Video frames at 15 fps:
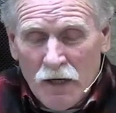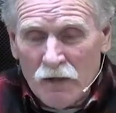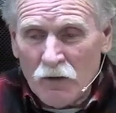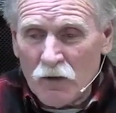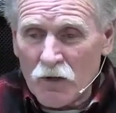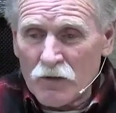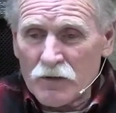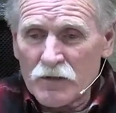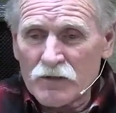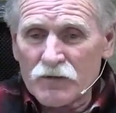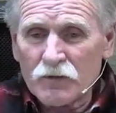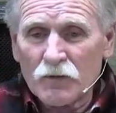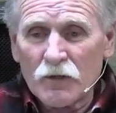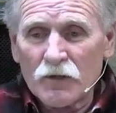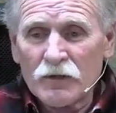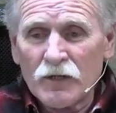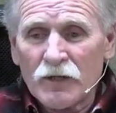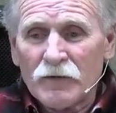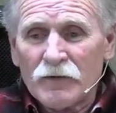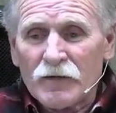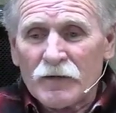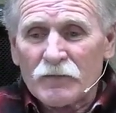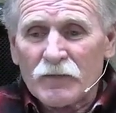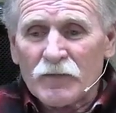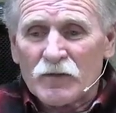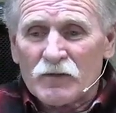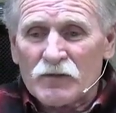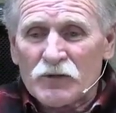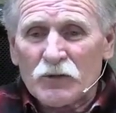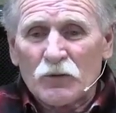heart is, Lord.
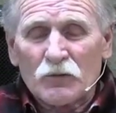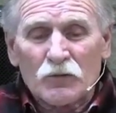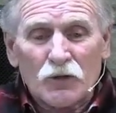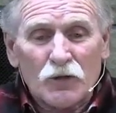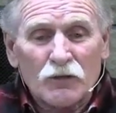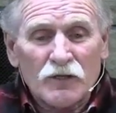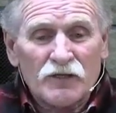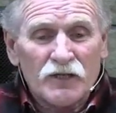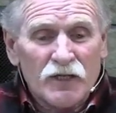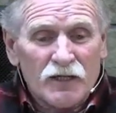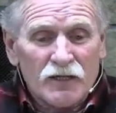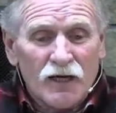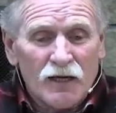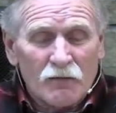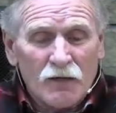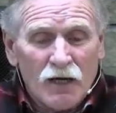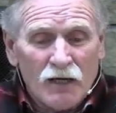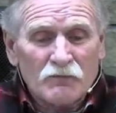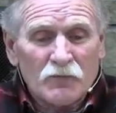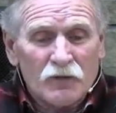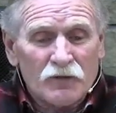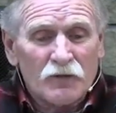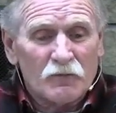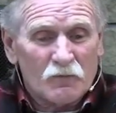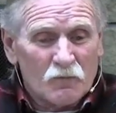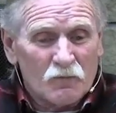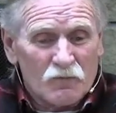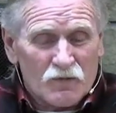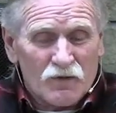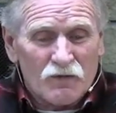So knowing that, I'm
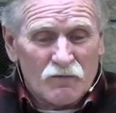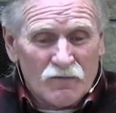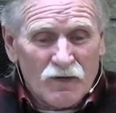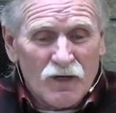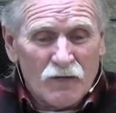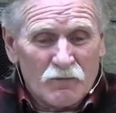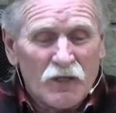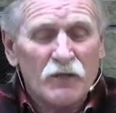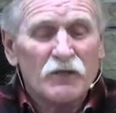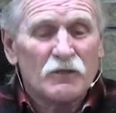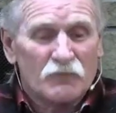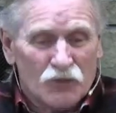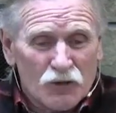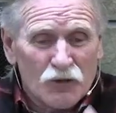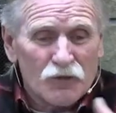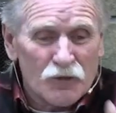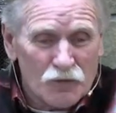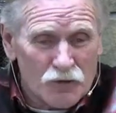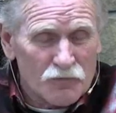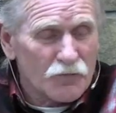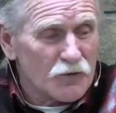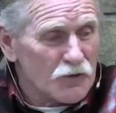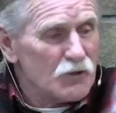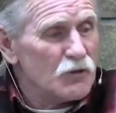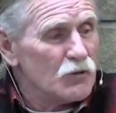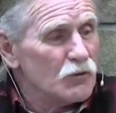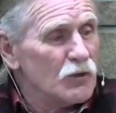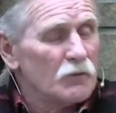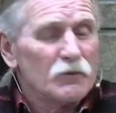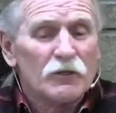gonna turn it over to
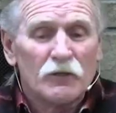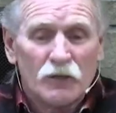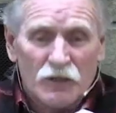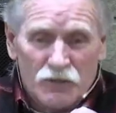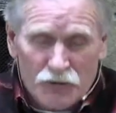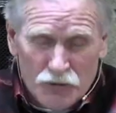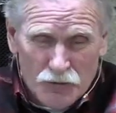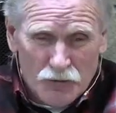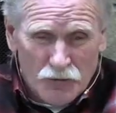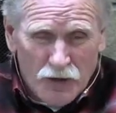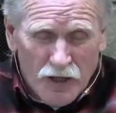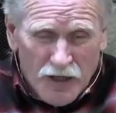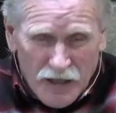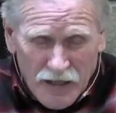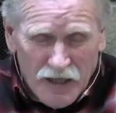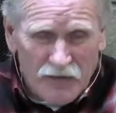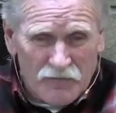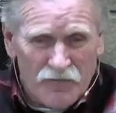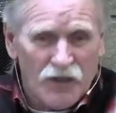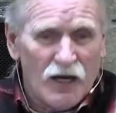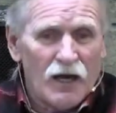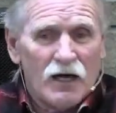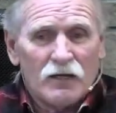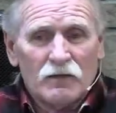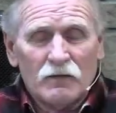you. I'm gonna let you have that.